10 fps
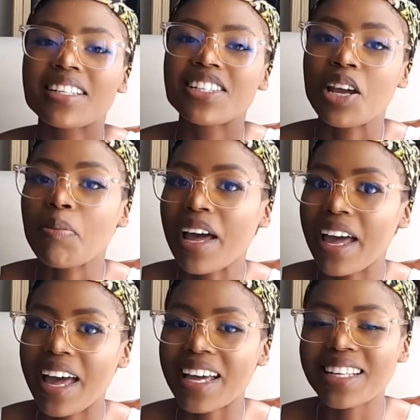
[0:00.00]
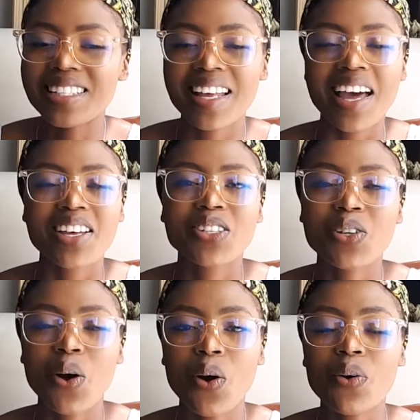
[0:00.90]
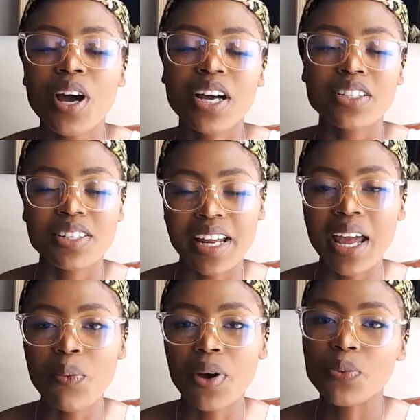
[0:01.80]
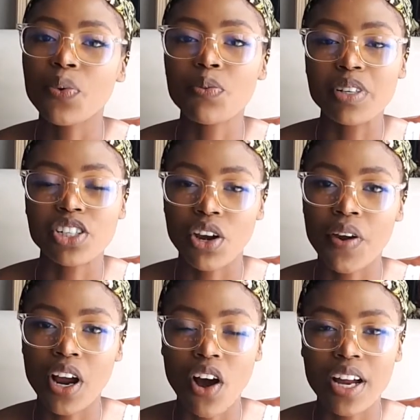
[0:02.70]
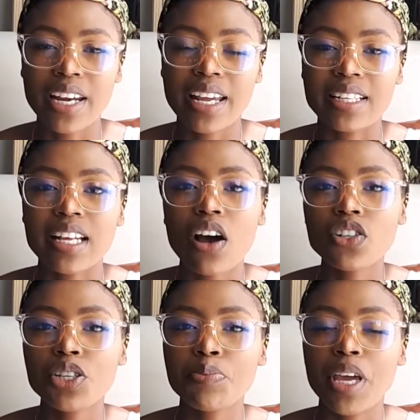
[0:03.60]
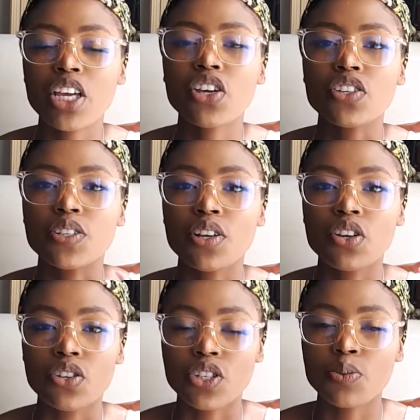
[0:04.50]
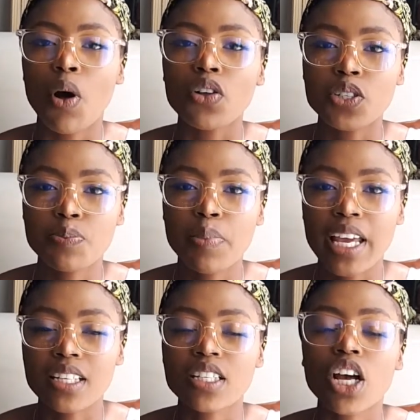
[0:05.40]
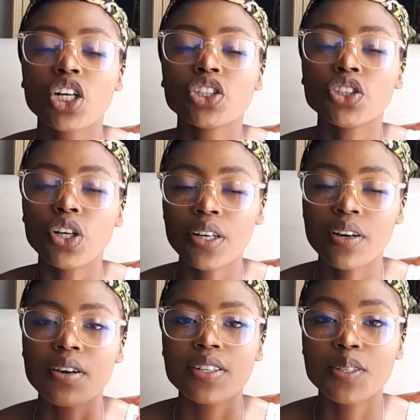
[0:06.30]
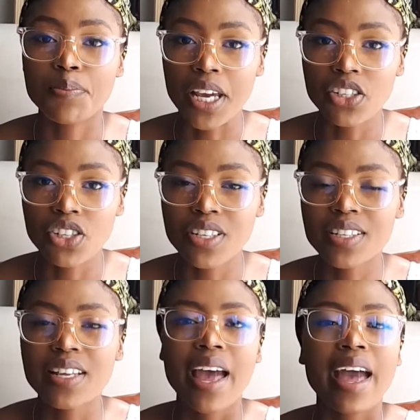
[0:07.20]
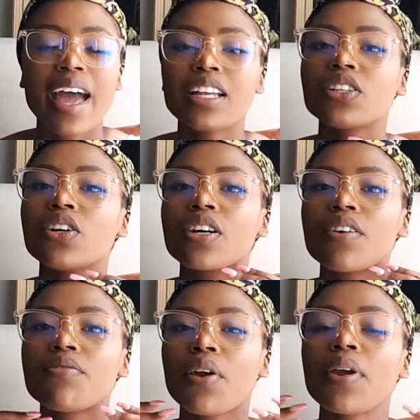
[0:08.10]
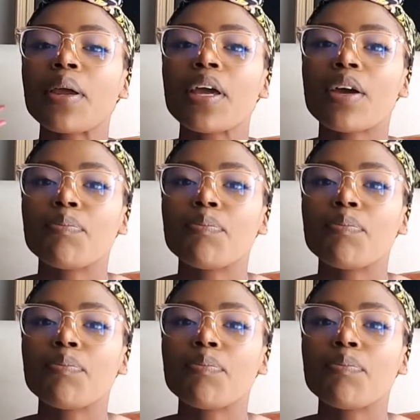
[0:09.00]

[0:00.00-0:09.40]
share my hacks. So today what we'll be sharing on is how to make your small space look spacious and look very